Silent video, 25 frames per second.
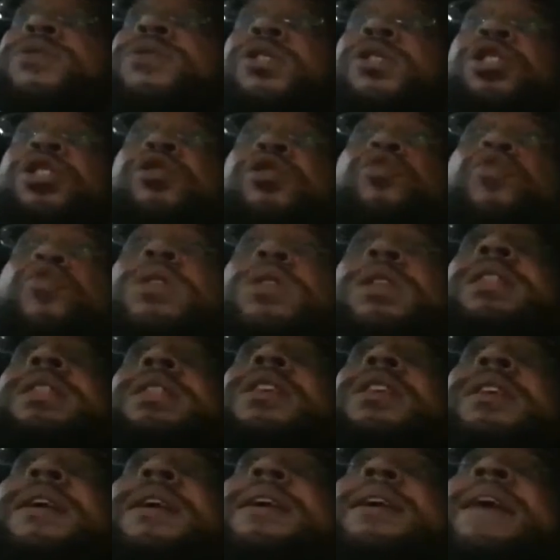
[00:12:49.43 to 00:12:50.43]
So you're really
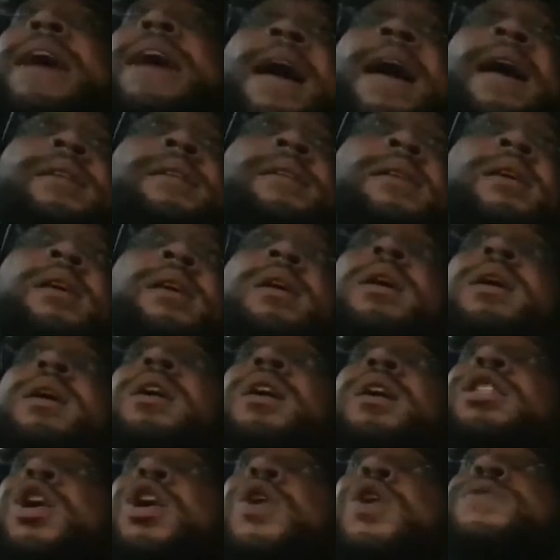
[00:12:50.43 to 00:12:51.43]
looking at
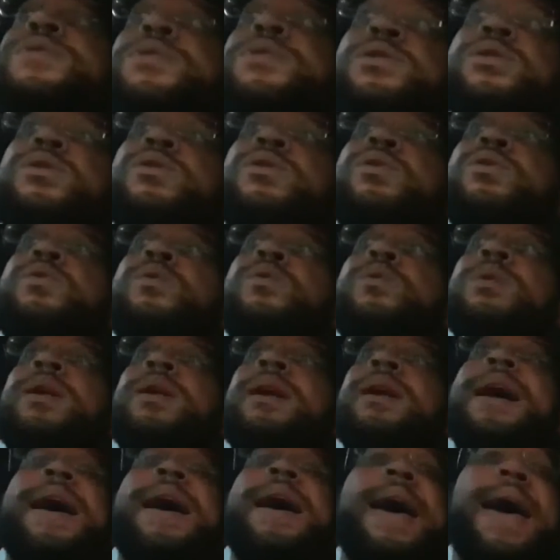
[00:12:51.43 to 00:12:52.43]
close to
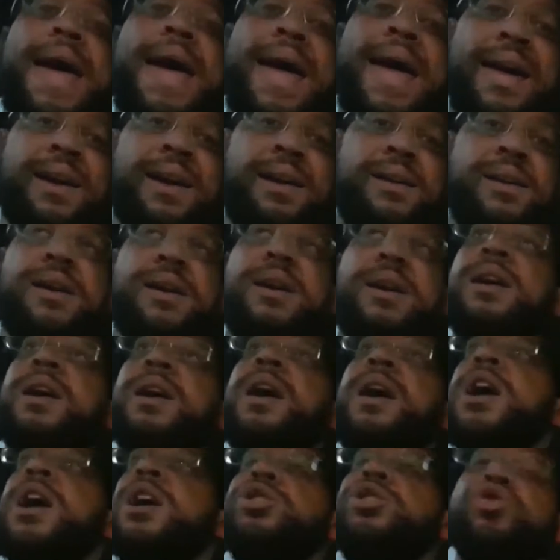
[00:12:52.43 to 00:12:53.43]

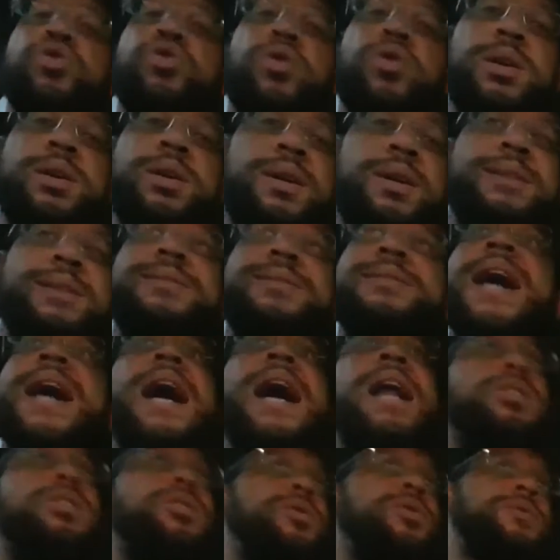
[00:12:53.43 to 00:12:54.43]

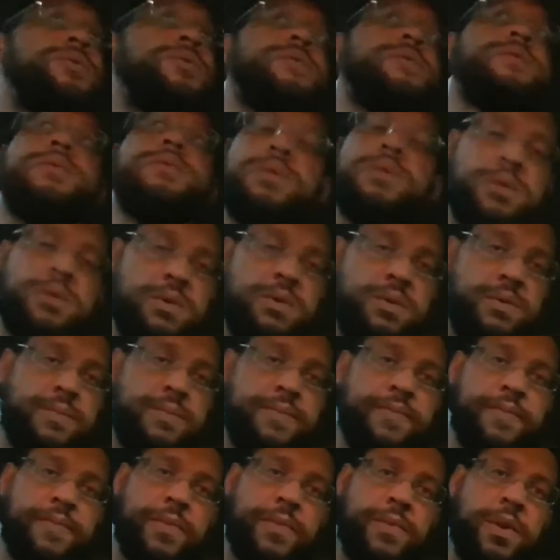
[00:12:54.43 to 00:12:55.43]
$800
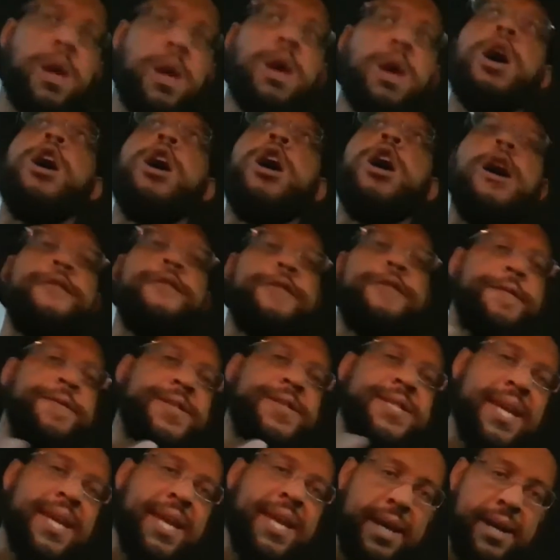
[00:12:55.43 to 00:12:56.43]
off of
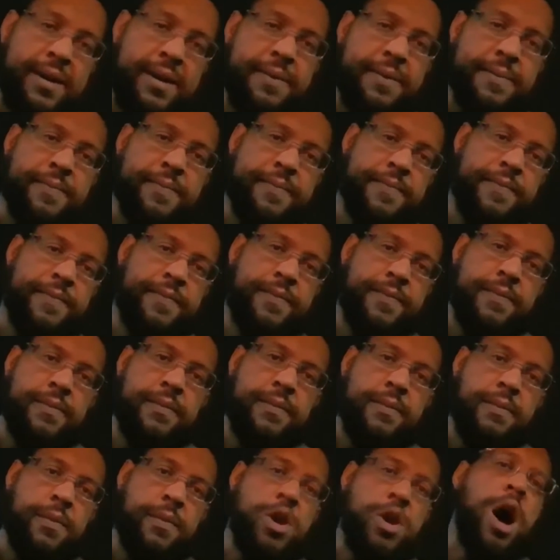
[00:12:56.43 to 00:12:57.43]
10.
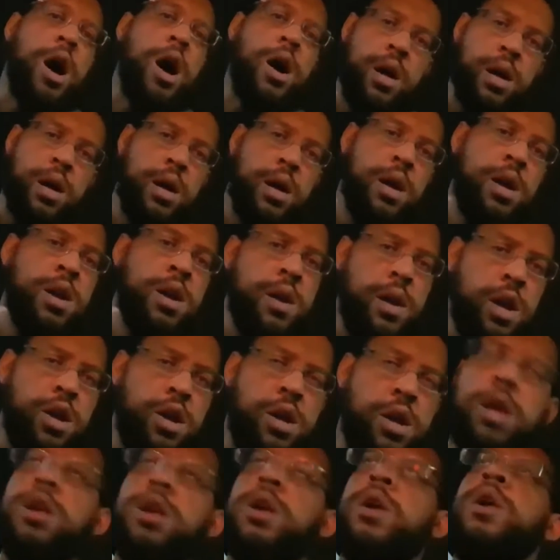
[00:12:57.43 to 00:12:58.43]
Y'all,
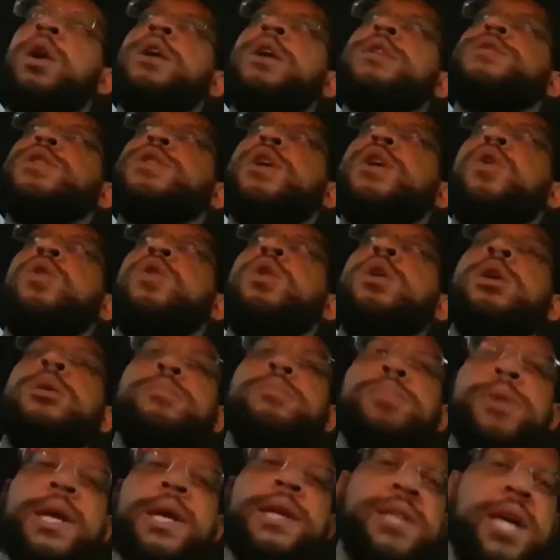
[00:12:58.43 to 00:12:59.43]
so
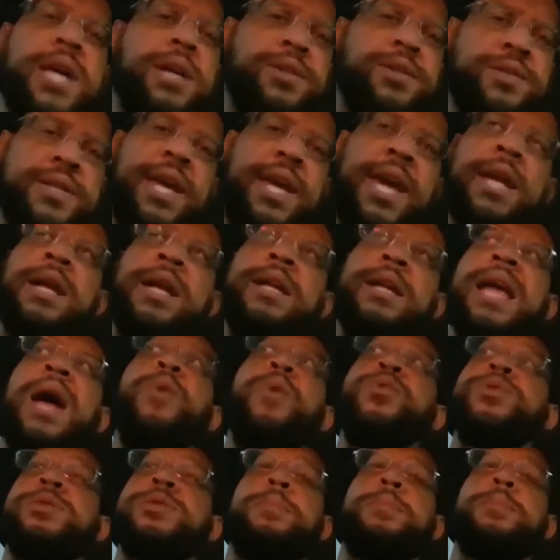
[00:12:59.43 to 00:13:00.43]
please understand
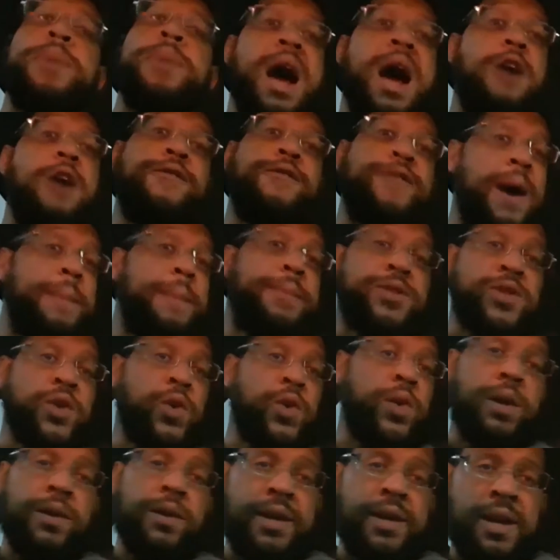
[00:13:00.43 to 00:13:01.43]
that was a powerful
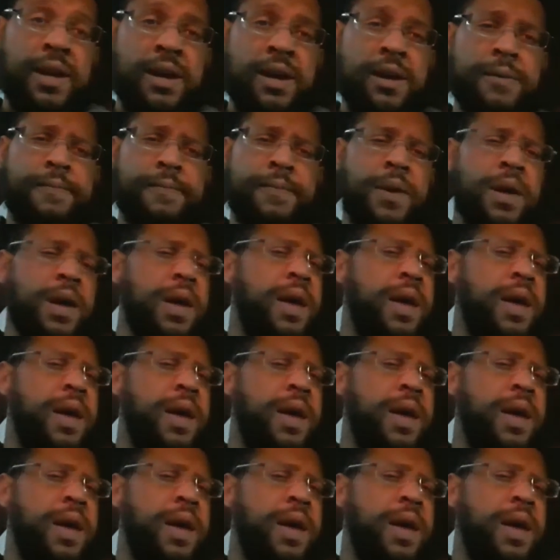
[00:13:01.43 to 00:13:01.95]
opportunity then.